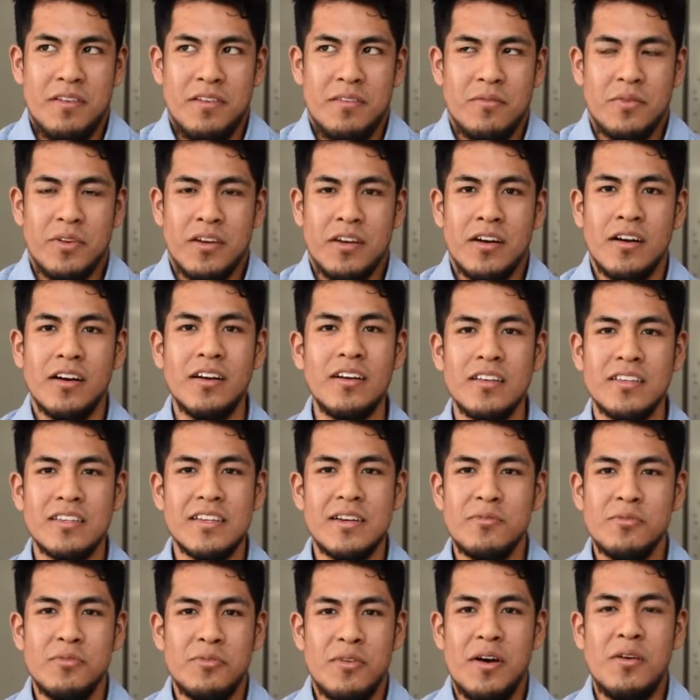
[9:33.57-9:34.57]
regardless,
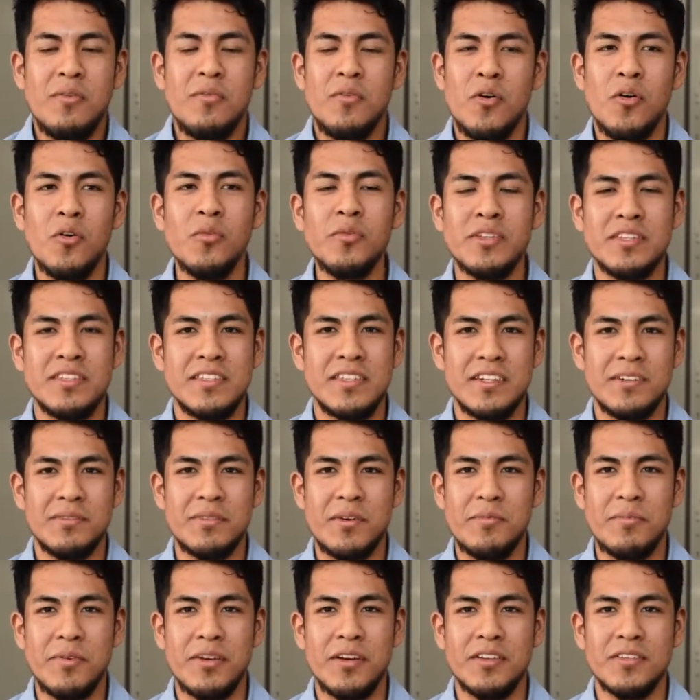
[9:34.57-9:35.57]
I will always thank
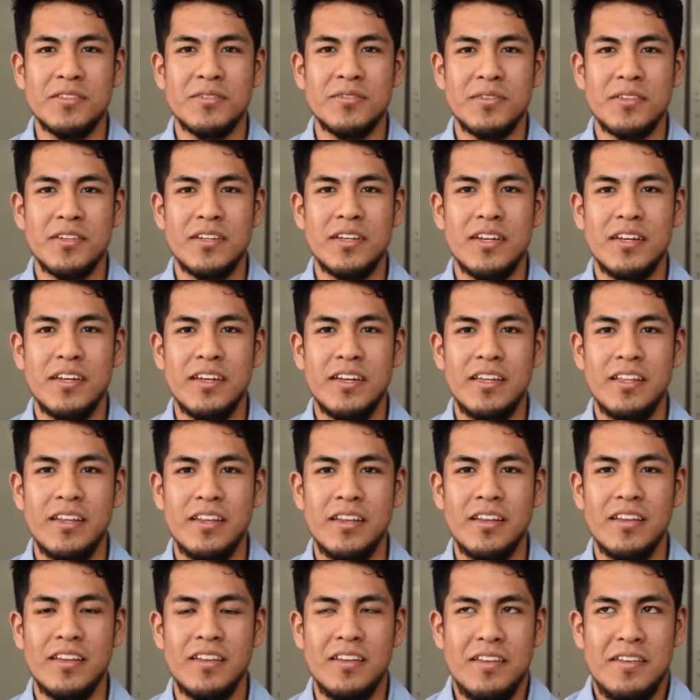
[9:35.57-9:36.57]
my parents for that.
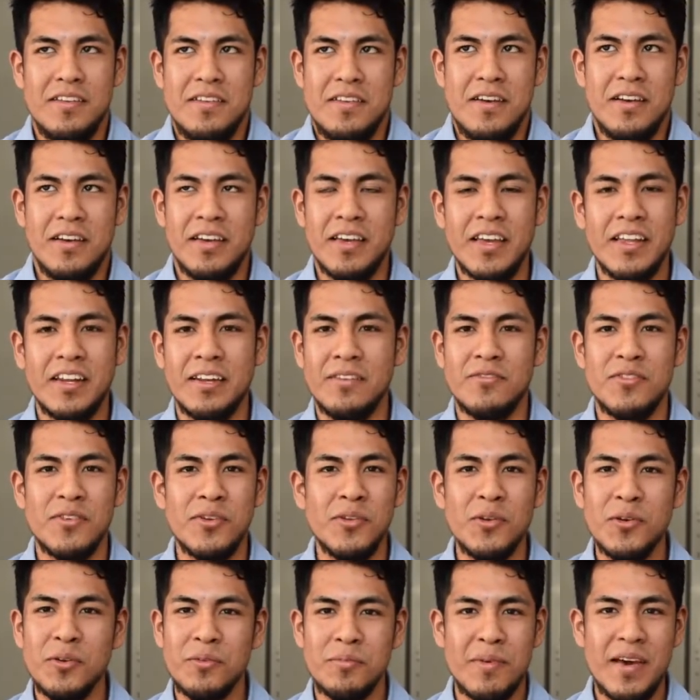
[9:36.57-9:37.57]
And again, if you
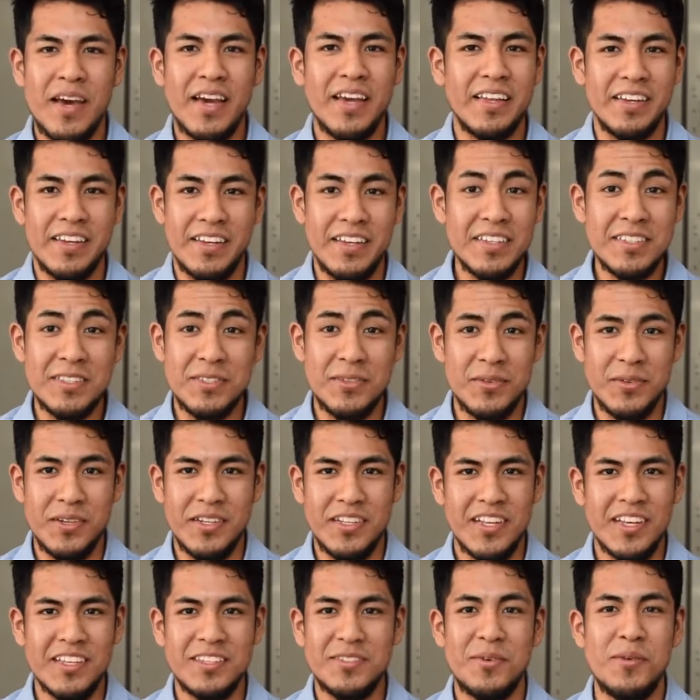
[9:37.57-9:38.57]
look back in history,
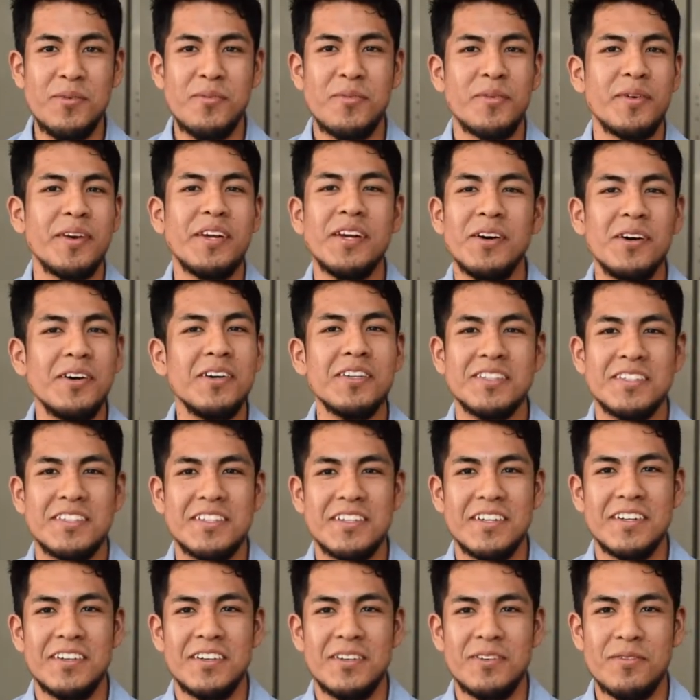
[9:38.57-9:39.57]
that's where we all
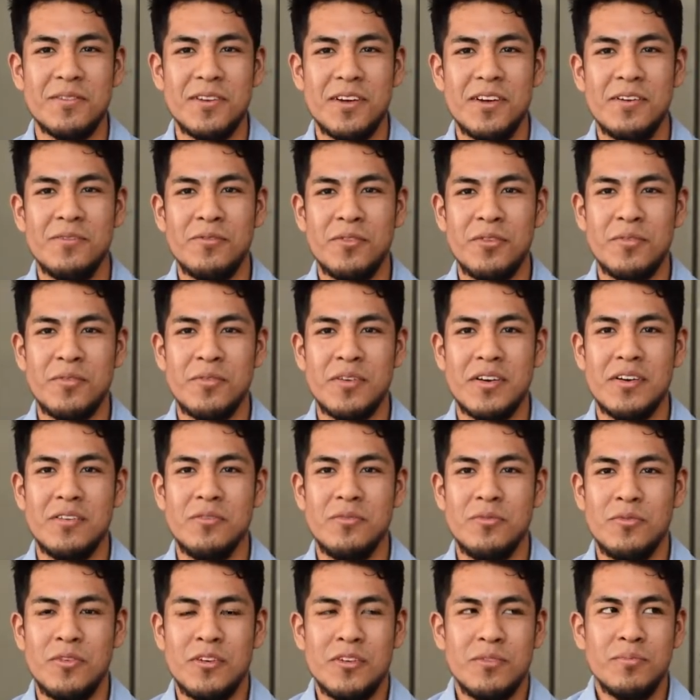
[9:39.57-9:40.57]
started, right? We were at
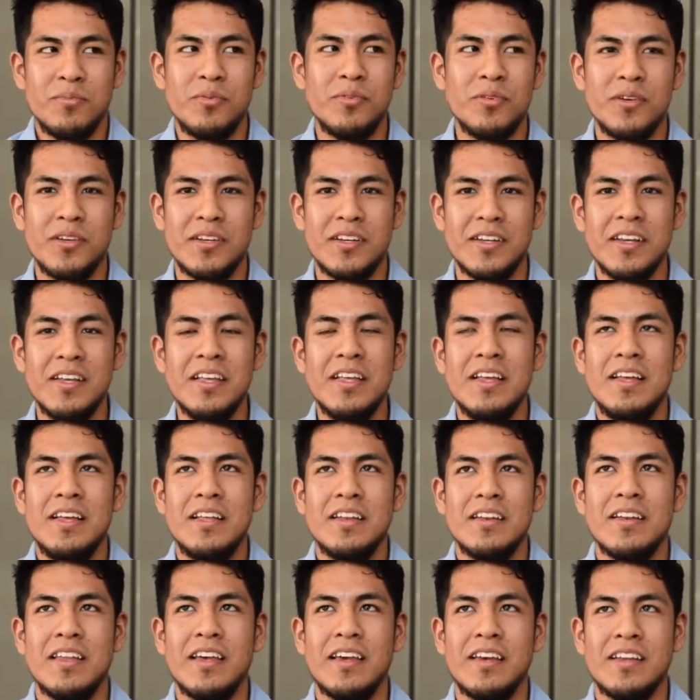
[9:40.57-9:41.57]
one point,
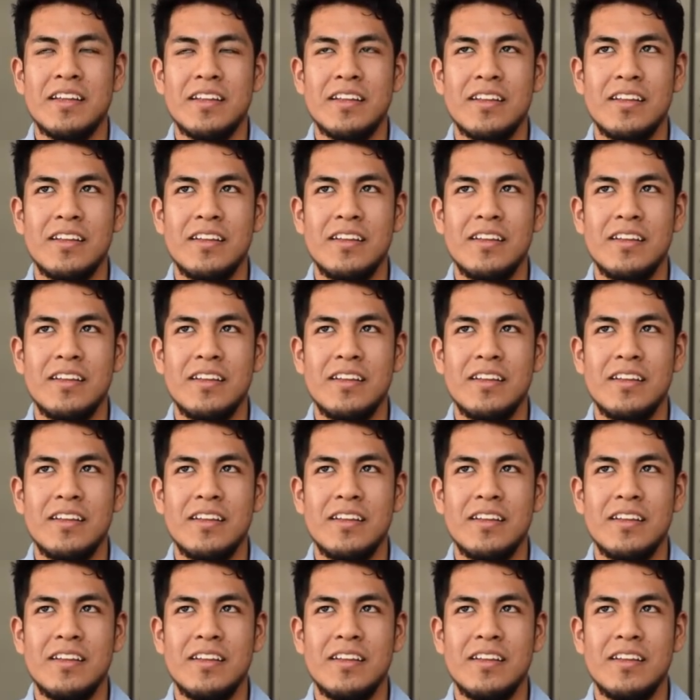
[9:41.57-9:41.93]
like,